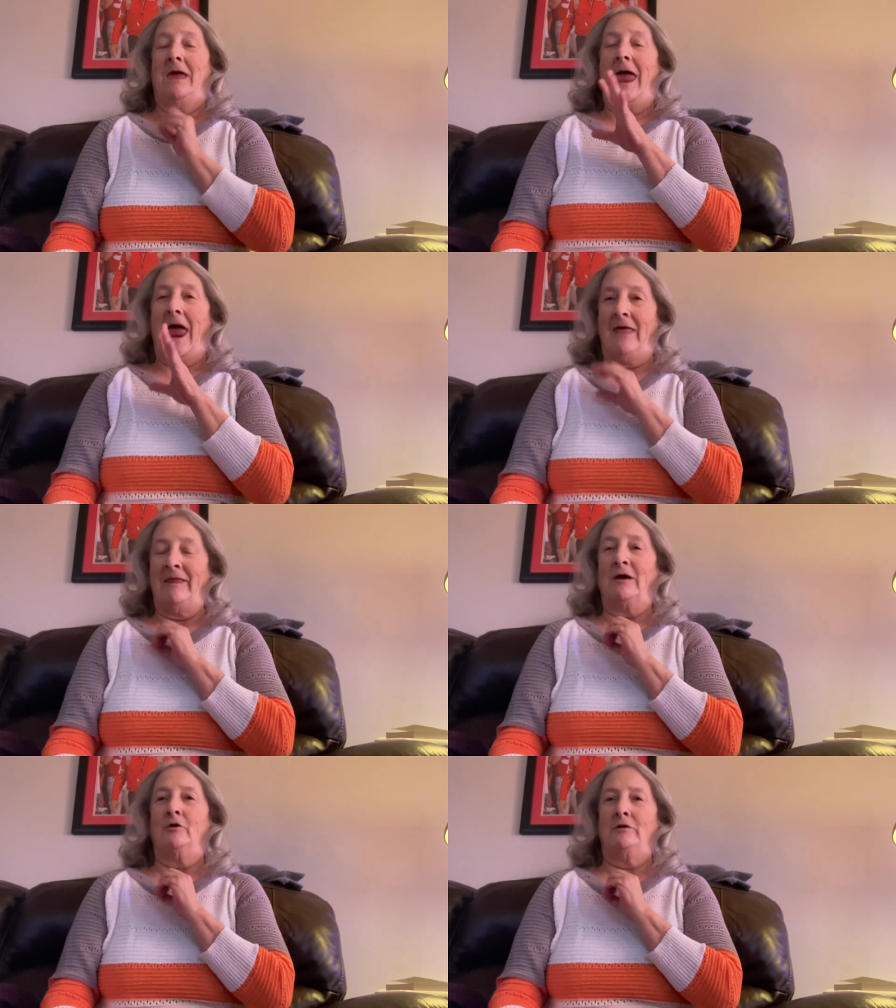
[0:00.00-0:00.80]
And
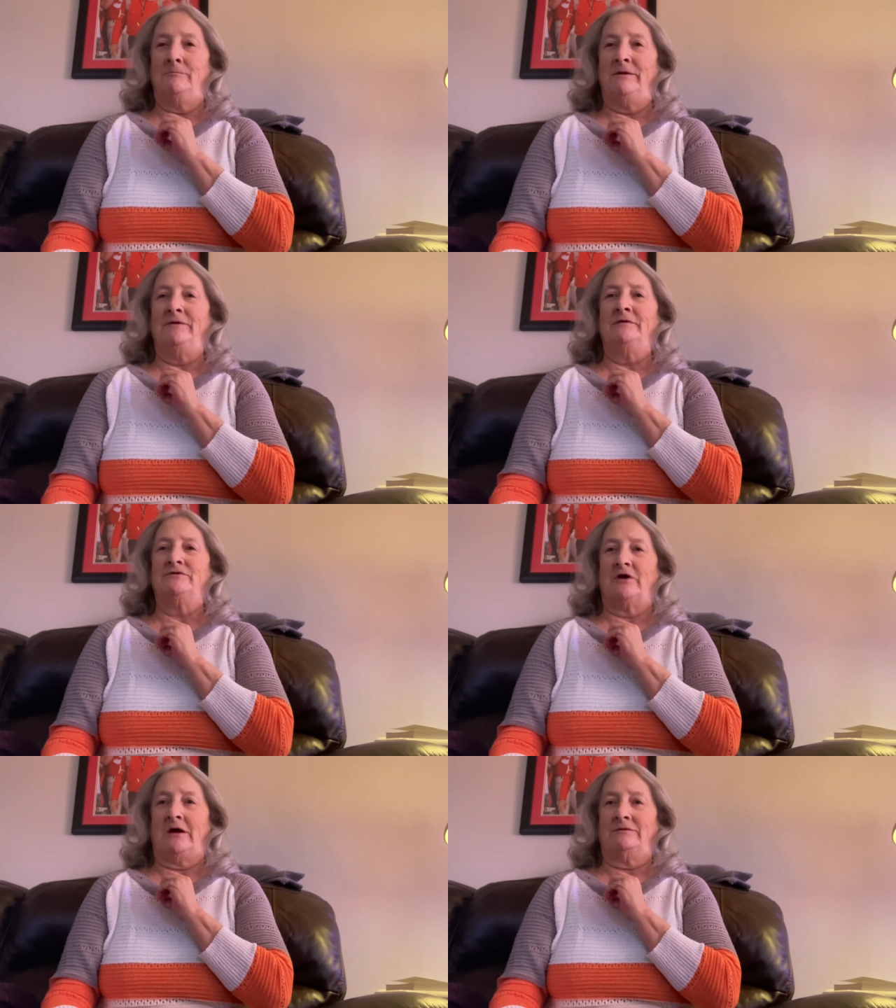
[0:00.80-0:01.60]
they couldn't beat the
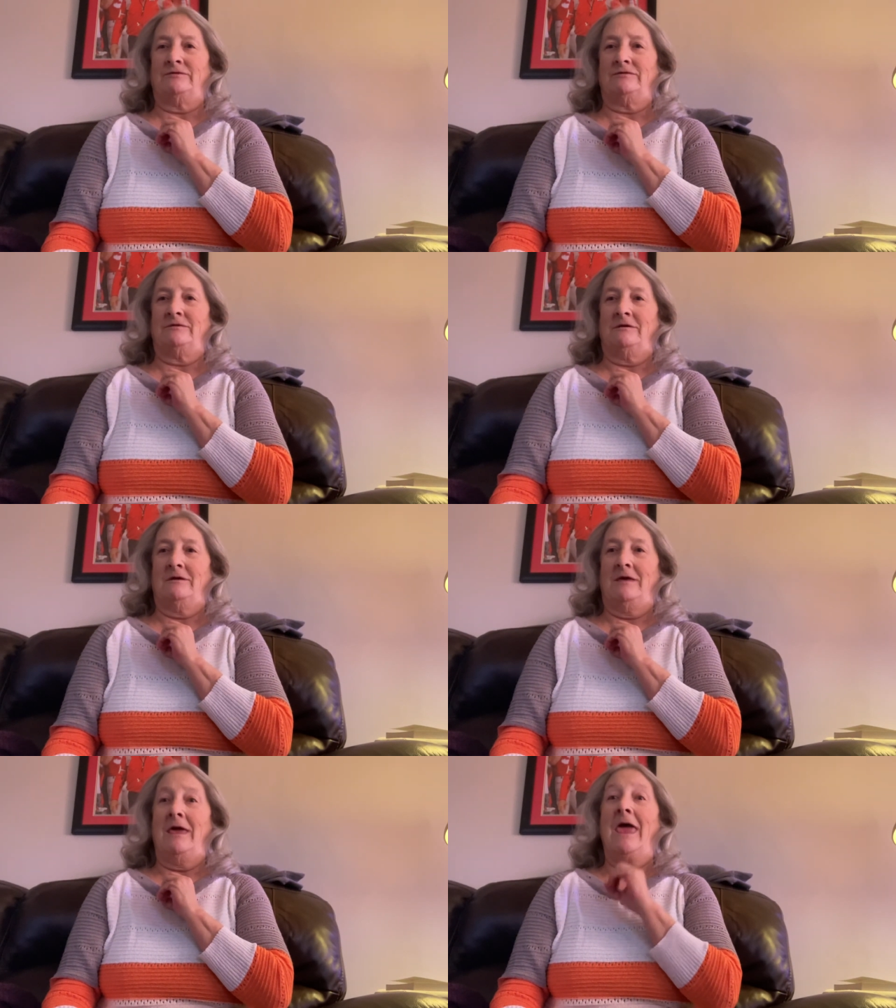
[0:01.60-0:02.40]
Jets.
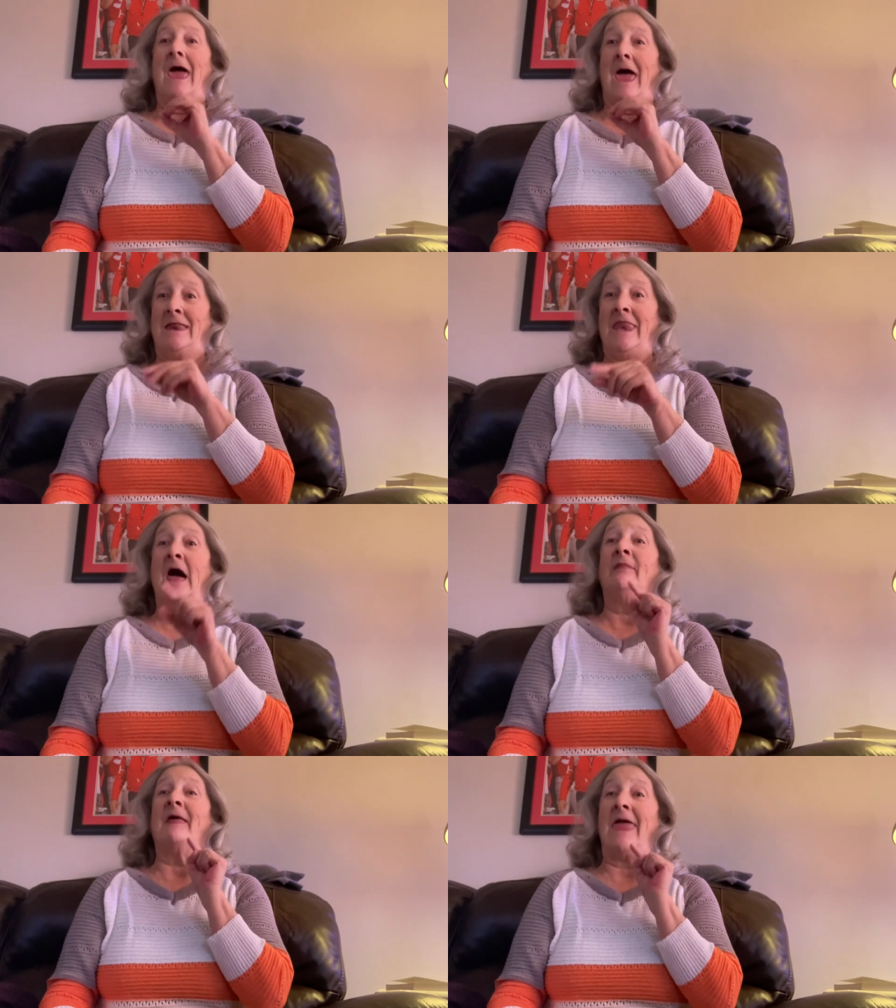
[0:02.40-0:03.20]
And
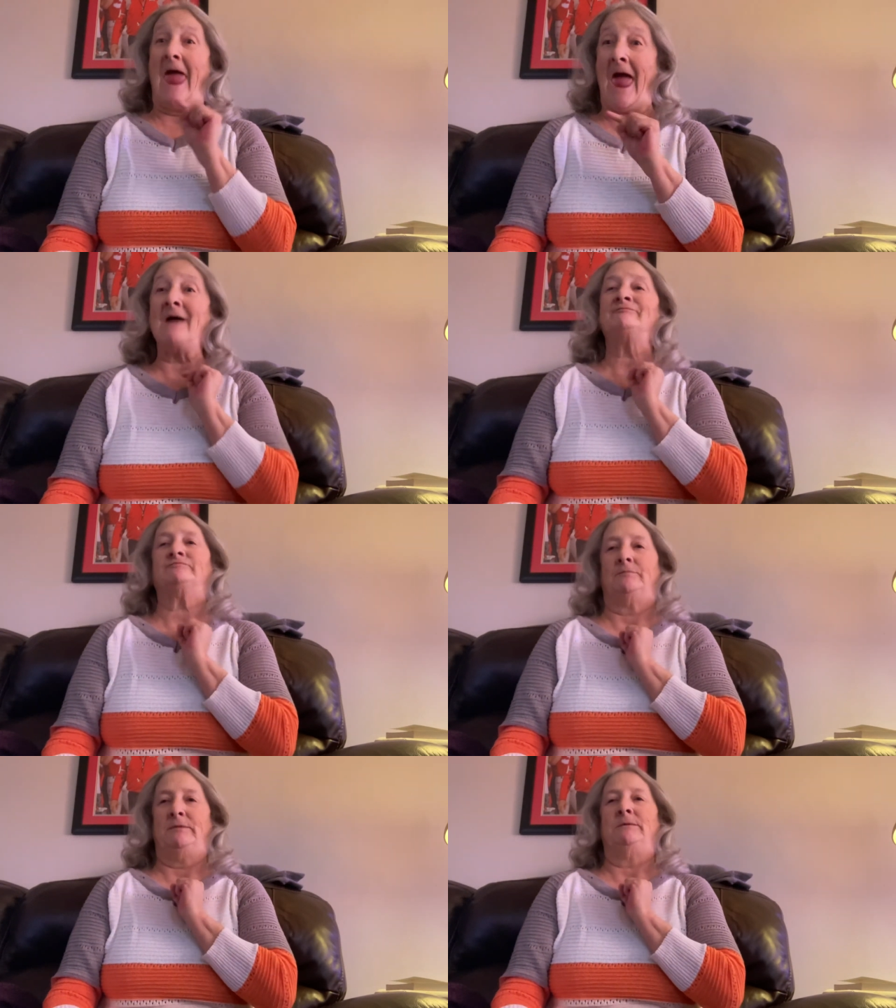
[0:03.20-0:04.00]
now they have
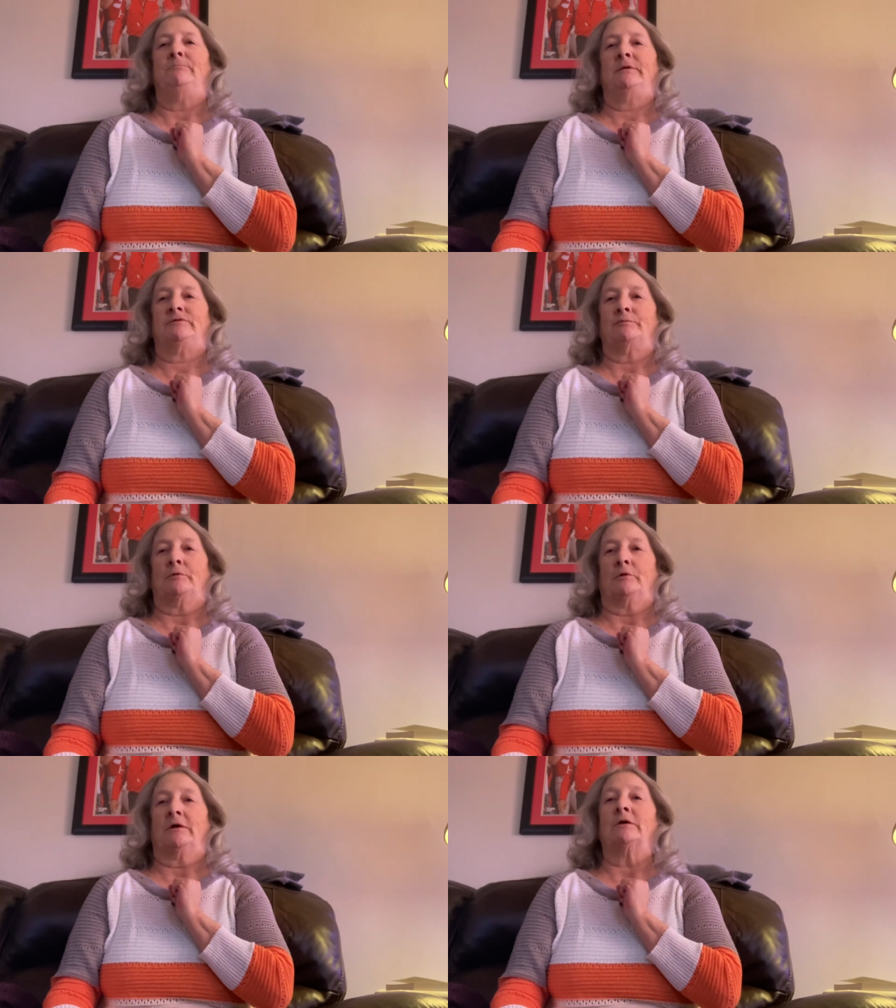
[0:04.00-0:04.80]
to beat
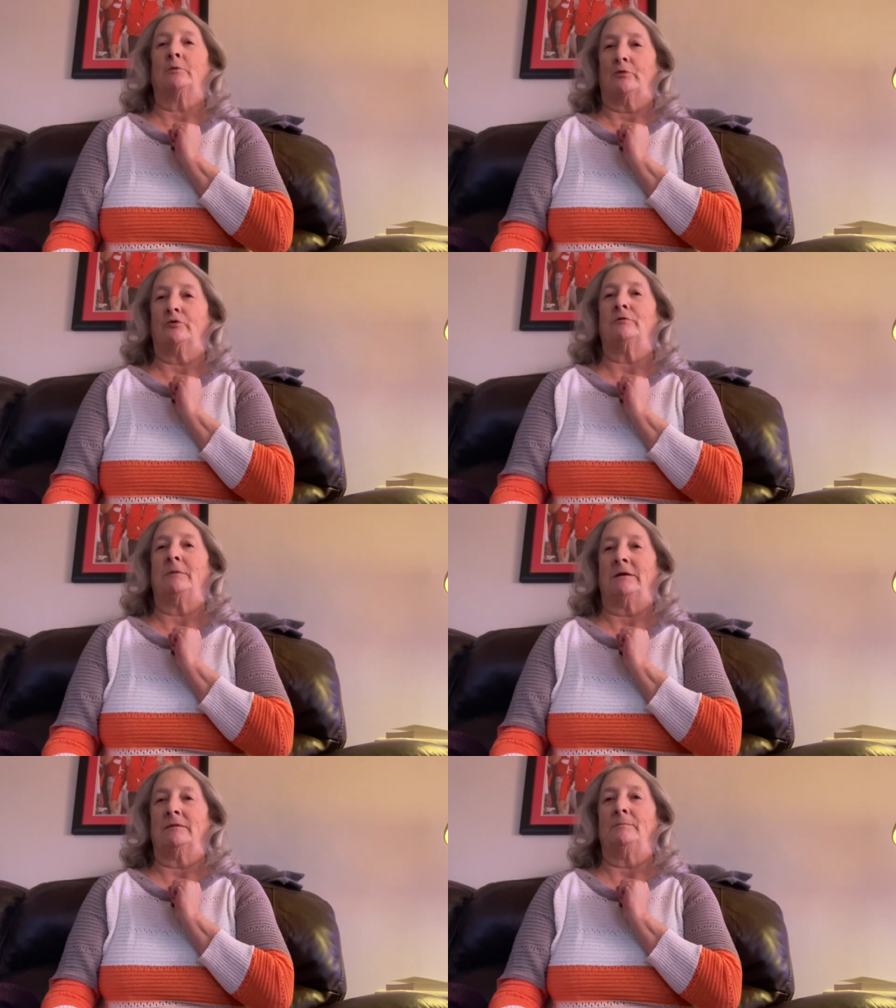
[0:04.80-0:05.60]
Pittsburgh in order to
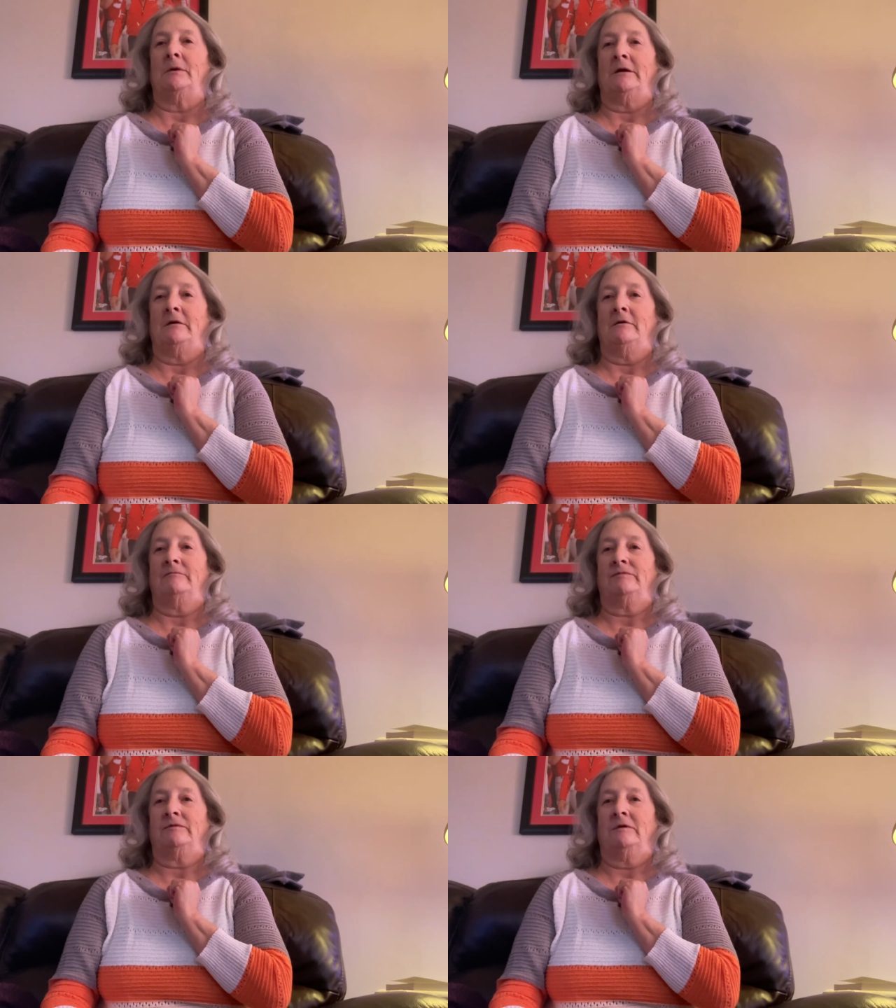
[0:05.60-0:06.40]
make the
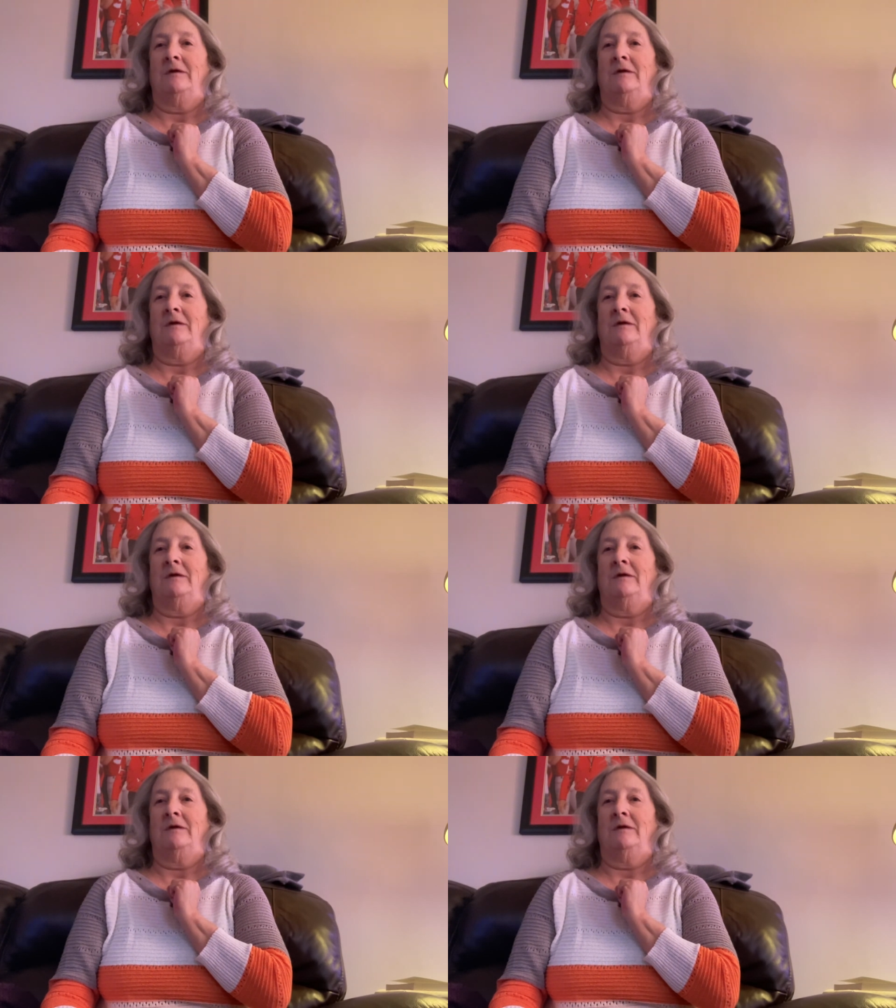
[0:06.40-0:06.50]
playoffs.